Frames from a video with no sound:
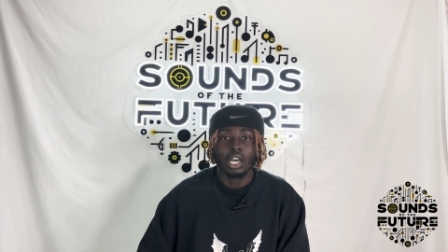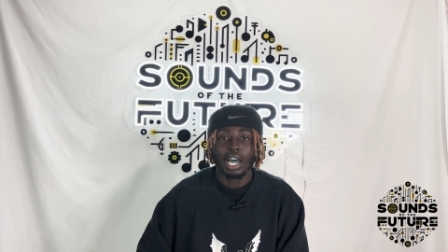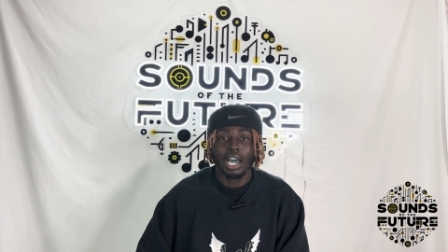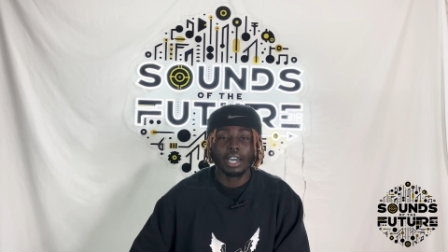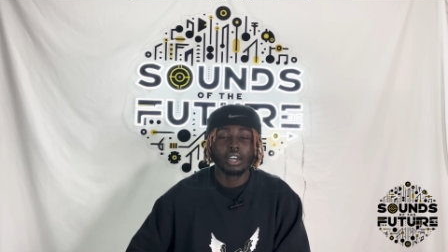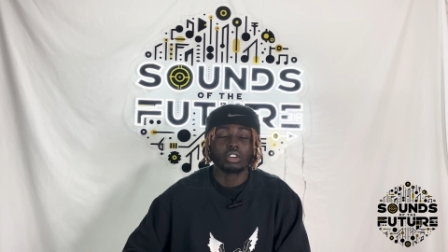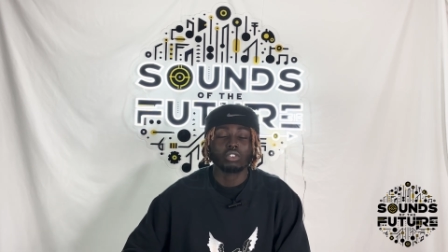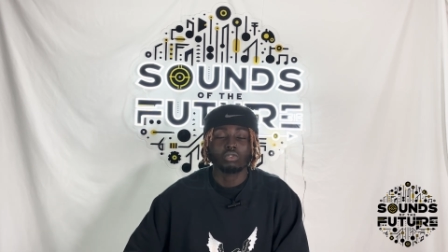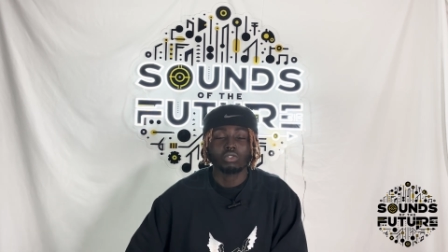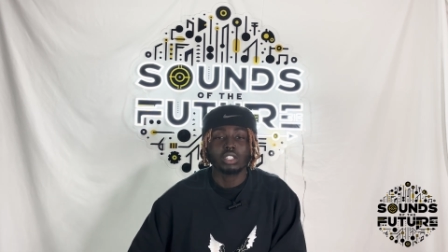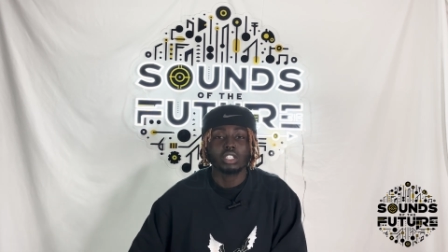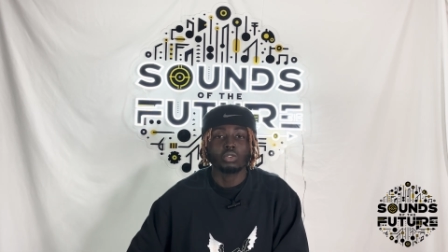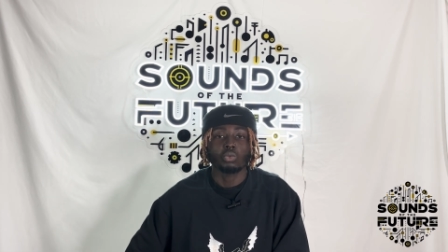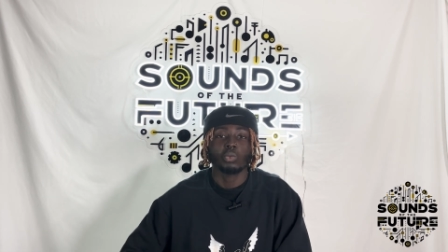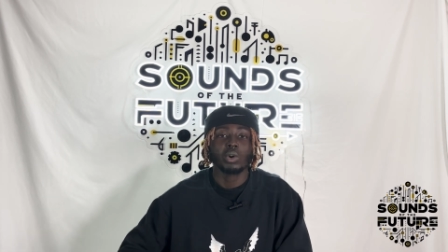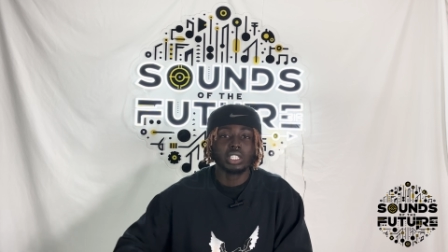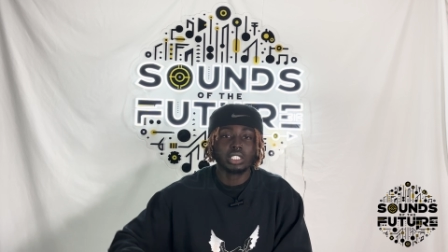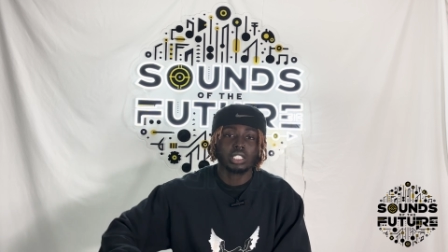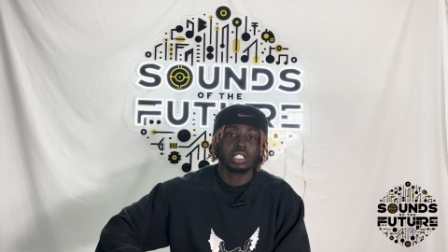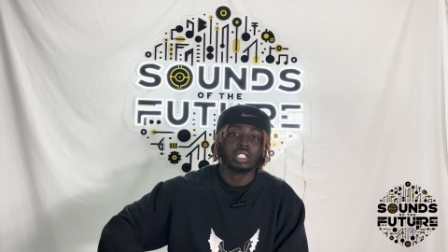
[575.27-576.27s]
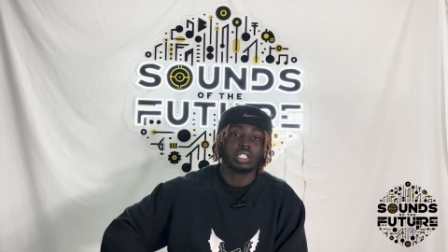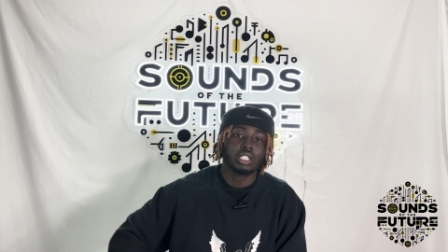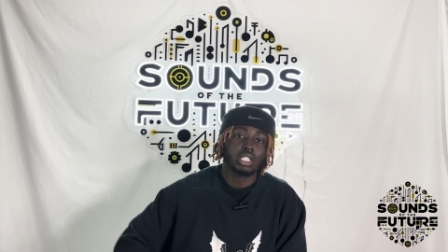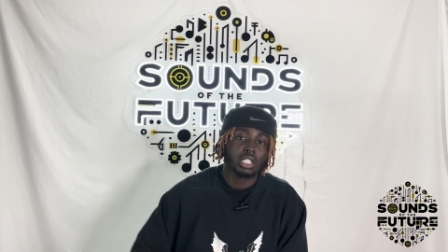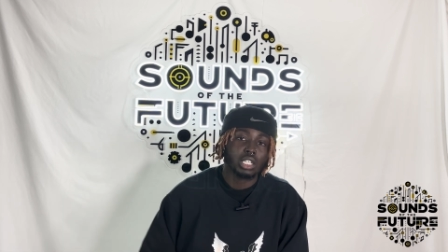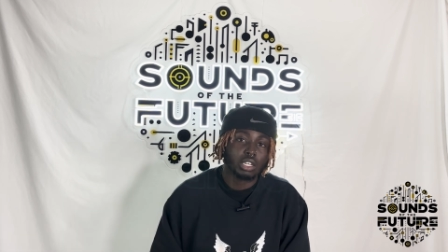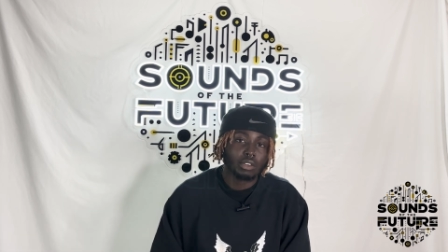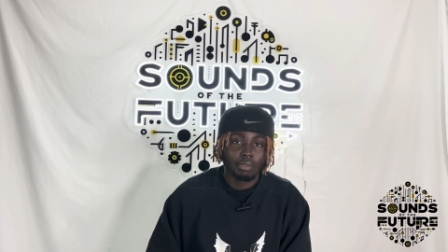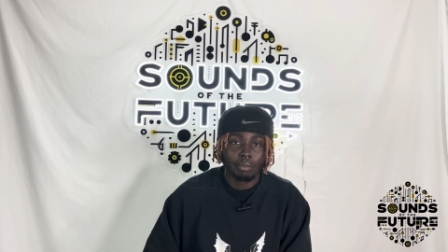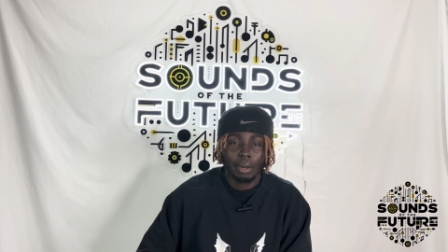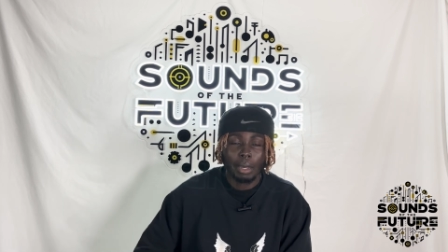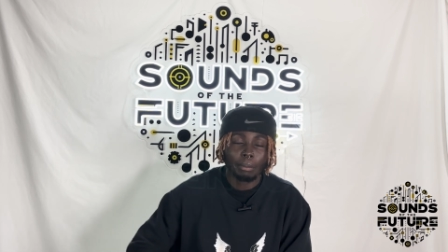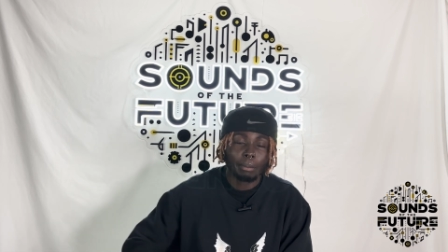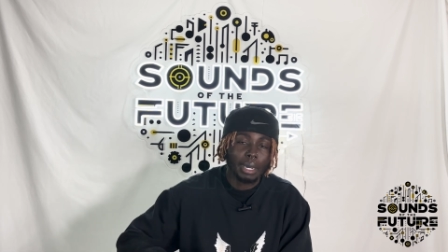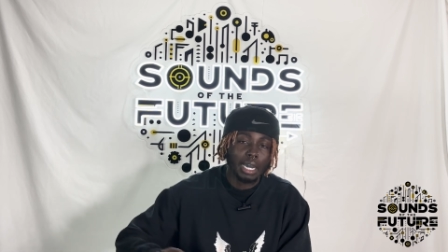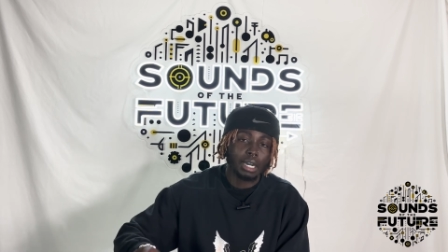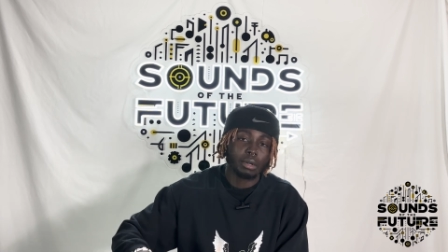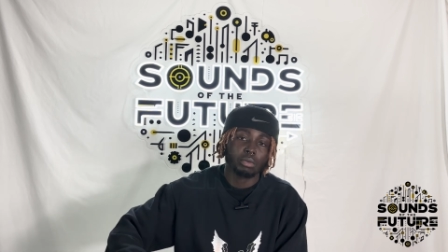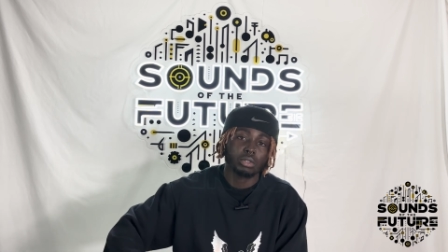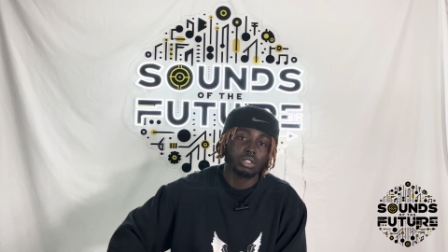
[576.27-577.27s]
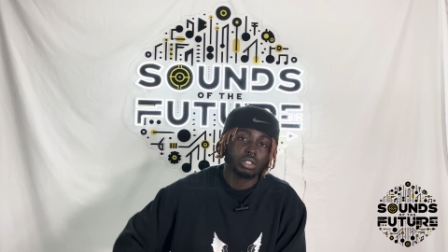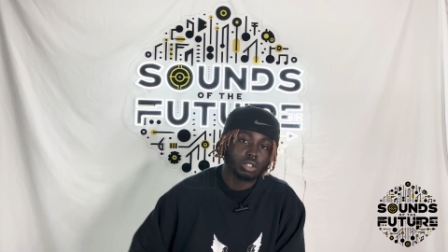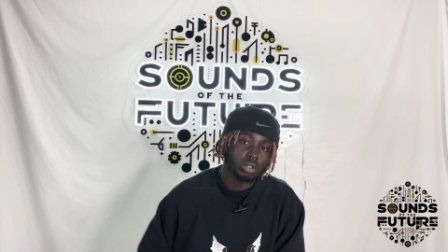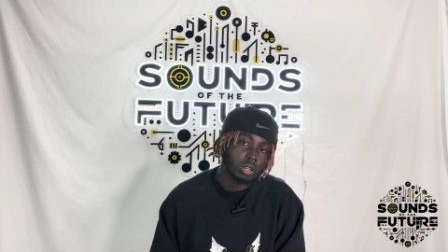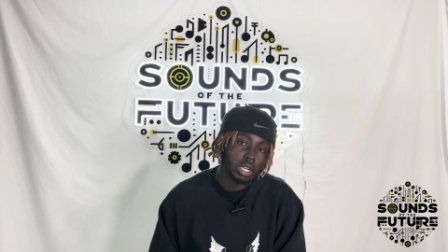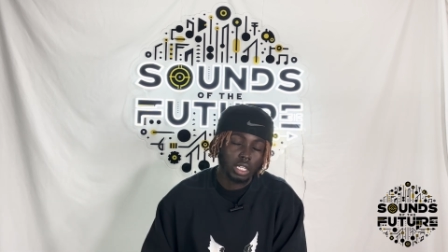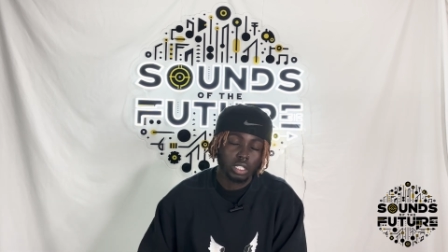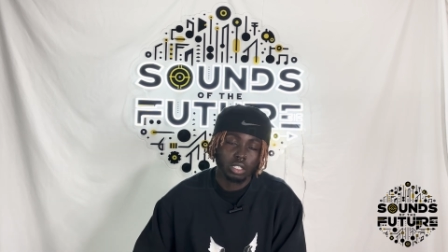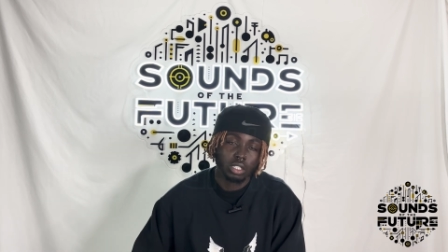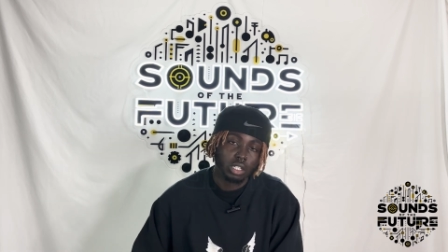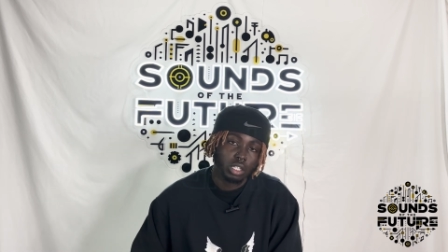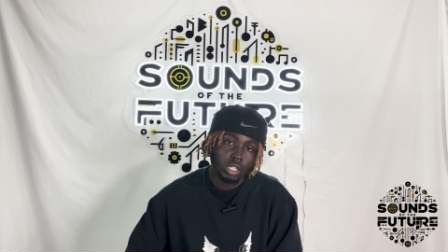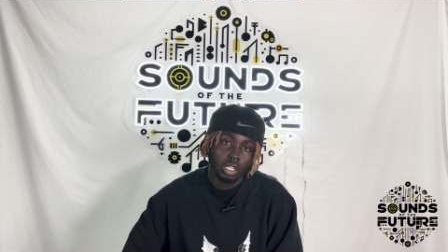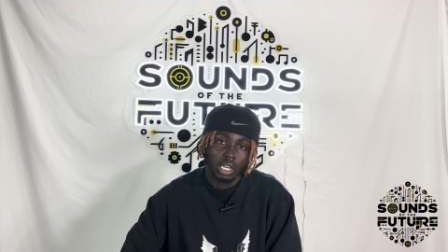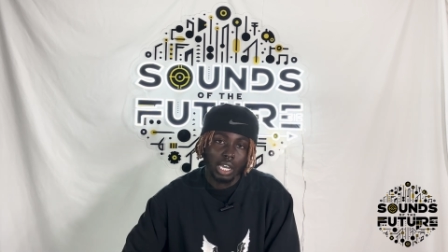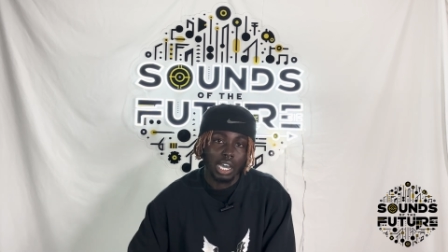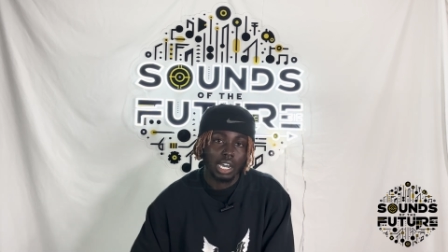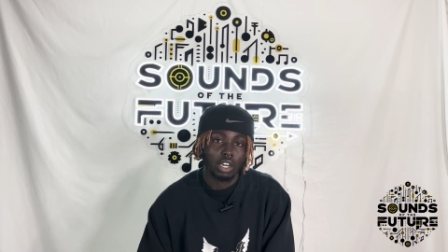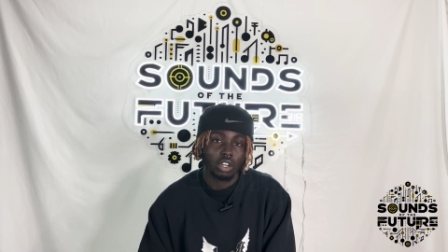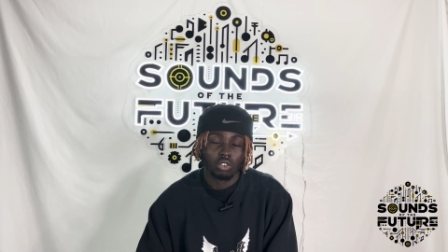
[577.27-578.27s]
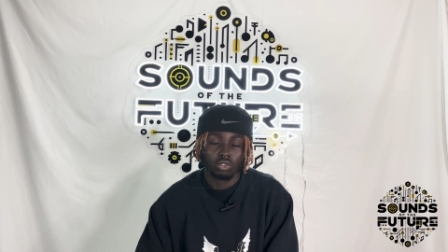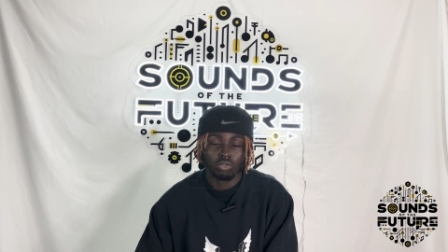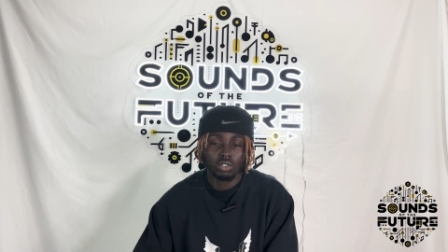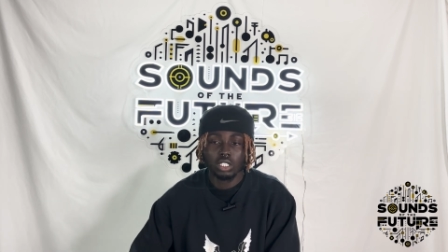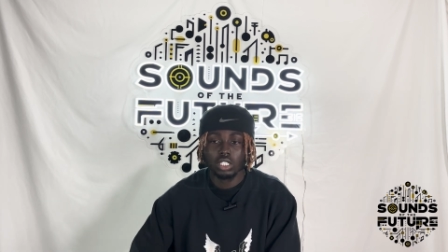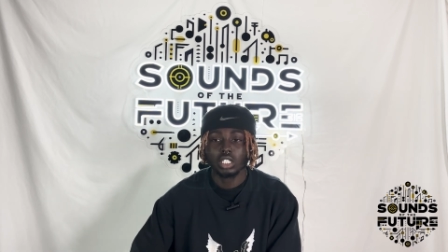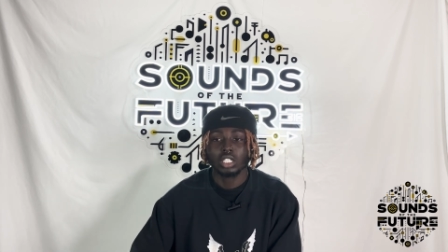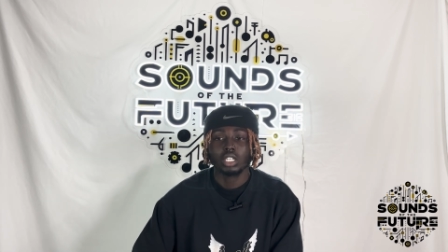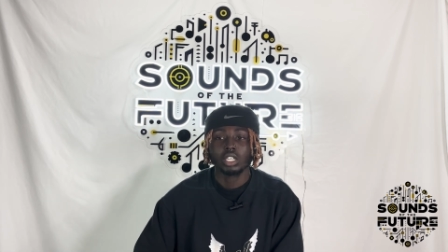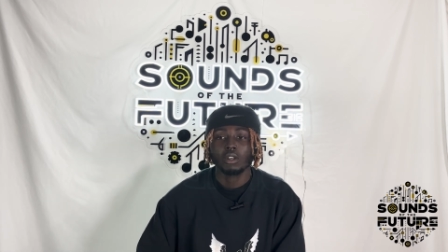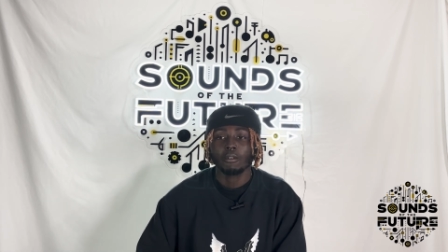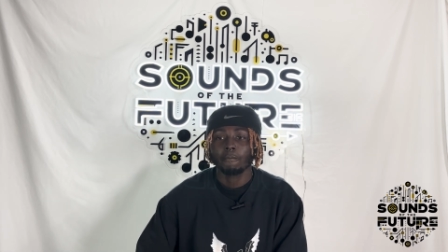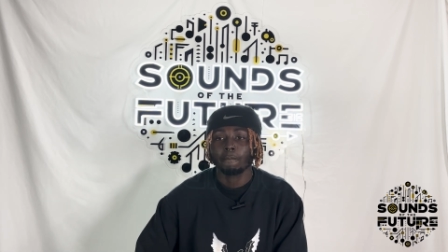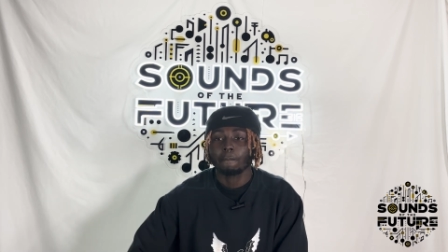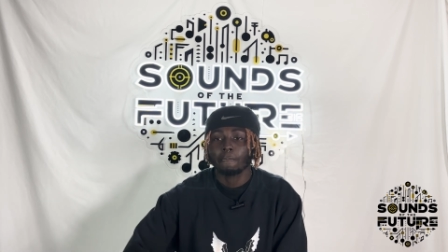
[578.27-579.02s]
I could have really went to the league if my mind was correct. I could have really,